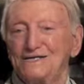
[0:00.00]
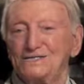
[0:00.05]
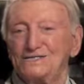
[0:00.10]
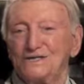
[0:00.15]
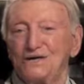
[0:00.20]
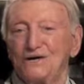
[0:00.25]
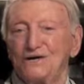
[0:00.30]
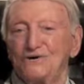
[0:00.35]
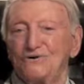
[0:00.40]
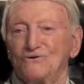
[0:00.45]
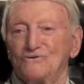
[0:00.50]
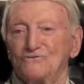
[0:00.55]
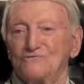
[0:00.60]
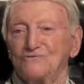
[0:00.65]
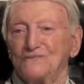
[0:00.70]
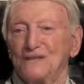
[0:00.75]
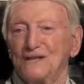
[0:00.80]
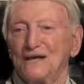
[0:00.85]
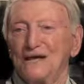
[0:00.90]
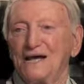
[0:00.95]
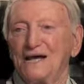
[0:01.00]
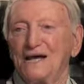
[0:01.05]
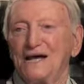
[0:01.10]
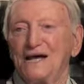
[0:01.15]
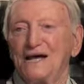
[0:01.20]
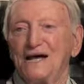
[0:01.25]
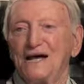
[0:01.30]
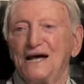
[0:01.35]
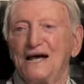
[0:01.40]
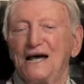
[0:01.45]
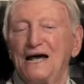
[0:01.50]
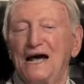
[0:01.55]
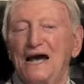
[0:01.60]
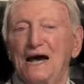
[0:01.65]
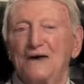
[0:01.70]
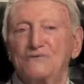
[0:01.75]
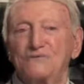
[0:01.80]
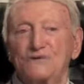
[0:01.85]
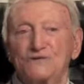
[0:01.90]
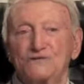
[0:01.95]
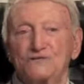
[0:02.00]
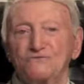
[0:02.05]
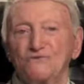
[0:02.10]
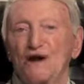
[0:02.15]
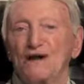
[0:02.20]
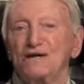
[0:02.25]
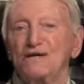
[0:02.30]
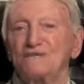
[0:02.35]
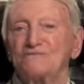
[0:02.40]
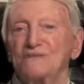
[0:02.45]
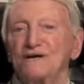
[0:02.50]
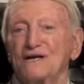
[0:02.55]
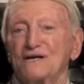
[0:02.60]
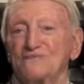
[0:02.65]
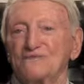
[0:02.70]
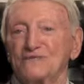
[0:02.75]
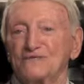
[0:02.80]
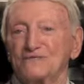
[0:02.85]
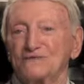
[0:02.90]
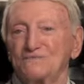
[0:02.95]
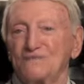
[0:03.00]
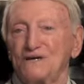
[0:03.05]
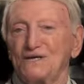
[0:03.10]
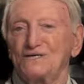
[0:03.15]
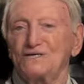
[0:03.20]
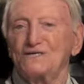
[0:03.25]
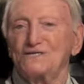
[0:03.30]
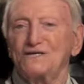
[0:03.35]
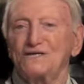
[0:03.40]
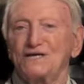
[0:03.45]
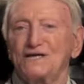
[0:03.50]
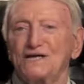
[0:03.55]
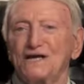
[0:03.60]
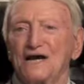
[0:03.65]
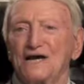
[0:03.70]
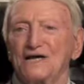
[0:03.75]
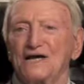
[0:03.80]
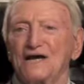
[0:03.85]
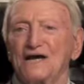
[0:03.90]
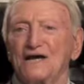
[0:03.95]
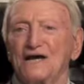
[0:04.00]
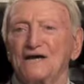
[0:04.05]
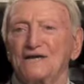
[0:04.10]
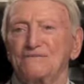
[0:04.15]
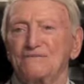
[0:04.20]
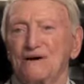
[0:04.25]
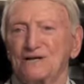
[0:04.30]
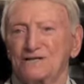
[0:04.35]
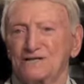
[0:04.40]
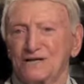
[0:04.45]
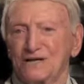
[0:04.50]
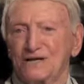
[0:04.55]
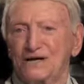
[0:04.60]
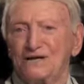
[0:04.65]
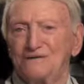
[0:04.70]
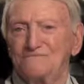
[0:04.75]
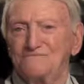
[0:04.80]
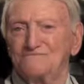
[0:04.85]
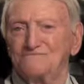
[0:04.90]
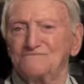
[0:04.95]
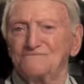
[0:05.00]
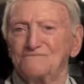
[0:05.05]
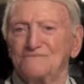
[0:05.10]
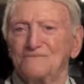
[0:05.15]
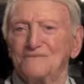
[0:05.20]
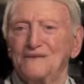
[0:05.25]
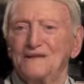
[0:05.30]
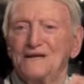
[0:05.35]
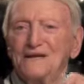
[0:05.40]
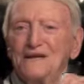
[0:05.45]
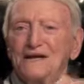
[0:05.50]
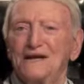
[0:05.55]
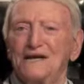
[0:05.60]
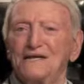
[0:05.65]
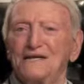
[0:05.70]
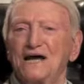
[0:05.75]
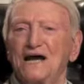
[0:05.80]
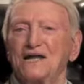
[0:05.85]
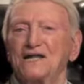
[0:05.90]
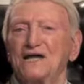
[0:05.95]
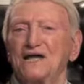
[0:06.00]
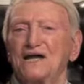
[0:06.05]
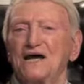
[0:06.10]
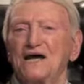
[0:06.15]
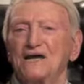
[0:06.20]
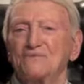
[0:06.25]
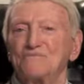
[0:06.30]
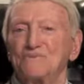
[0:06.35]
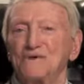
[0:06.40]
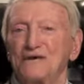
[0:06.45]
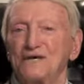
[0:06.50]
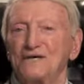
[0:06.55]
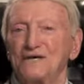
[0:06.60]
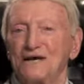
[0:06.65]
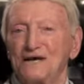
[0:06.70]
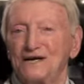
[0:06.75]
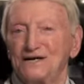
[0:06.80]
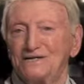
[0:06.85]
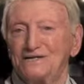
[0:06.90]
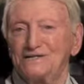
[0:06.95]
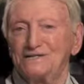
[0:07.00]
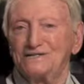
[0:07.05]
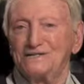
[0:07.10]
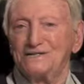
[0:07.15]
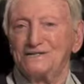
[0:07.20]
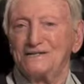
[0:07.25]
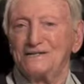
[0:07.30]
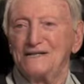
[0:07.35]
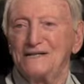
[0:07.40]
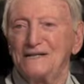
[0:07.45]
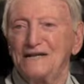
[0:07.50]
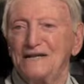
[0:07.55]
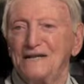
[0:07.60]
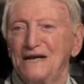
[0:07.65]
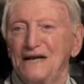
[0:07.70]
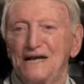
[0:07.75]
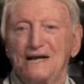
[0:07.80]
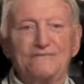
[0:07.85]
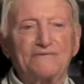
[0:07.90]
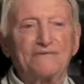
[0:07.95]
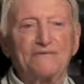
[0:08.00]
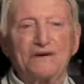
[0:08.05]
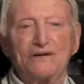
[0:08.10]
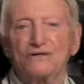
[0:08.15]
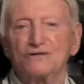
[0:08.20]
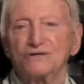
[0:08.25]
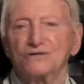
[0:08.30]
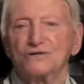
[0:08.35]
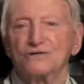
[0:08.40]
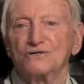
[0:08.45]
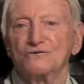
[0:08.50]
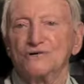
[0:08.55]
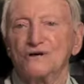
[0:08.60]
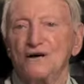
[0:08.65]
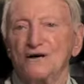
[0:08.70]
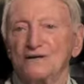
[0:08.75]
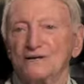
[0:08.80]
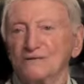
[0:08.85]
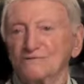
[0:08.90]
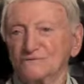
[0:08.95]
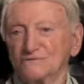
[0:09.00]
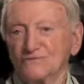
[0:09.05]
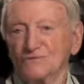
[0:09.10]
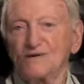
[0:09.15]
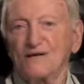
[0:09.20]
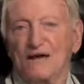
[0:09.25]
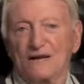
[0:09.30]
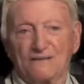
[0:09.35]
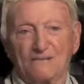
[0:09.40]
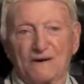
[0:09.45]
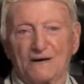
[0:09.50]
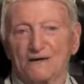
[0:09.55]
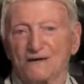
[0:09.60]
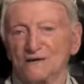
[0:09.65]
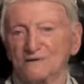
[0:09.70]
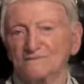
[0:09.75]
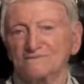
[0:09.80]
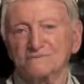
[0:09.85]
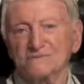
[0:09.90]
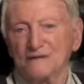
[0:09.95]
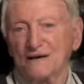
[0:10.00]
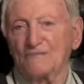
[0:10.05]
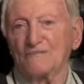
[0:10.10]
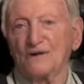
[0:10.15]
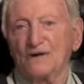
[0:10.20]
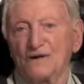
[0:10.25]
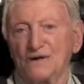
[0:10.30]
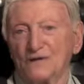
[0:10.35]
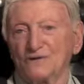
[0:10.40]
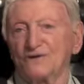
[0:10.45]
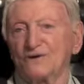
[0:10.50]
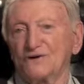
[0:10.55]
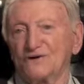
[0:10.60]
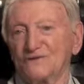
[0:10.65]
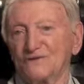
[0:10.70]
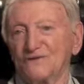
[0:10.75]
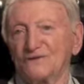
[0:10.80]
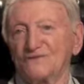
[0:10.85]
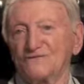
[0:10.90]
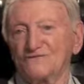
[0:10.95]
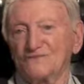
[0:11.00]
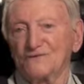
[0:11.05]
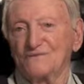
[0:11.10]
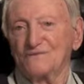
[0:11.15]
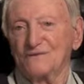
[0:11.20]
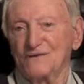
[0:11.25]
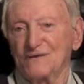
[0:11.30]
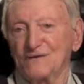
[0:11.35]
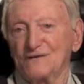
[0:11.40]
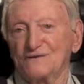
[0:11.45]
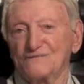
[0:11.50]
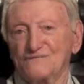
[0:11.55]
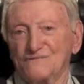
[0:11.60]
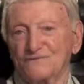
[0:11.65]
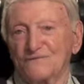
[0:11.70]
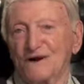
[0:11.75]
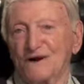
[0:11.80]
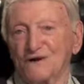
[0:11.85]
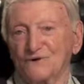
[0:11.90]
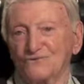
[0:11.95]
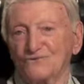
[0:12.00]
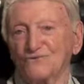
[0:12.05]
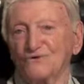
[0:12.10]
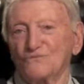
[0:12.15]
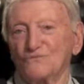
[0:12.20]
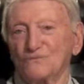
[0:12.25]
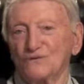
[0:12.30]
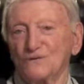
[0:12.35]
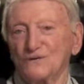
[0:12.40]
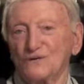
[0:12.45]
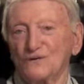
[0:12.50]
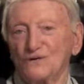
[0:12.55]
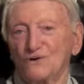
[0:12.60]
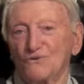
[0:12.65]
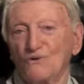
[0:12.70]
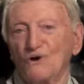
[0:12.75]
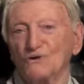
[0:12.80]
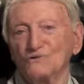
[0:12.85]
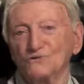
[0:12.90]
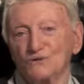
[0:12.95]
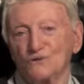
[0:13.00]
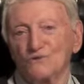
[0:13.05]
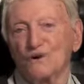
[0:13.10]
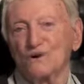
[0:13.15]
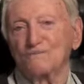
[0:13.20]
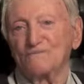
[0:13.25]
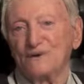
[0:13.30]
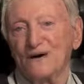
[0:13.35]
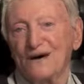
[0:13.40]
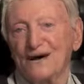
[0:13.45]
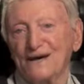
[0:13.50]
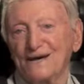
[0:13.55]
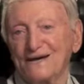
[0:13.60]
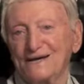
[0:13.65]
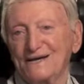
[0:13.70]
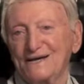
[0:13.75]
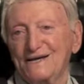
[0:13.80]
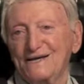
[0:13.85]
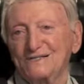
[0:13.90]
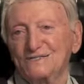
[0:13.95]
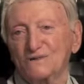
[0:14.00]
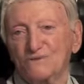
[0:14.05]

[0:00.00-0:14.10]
So after he's right in the middle of his speech, and I let out about the gum, I let out a big yell, and everybody turned around. We had about a couple of hundred from the from our group who also went back.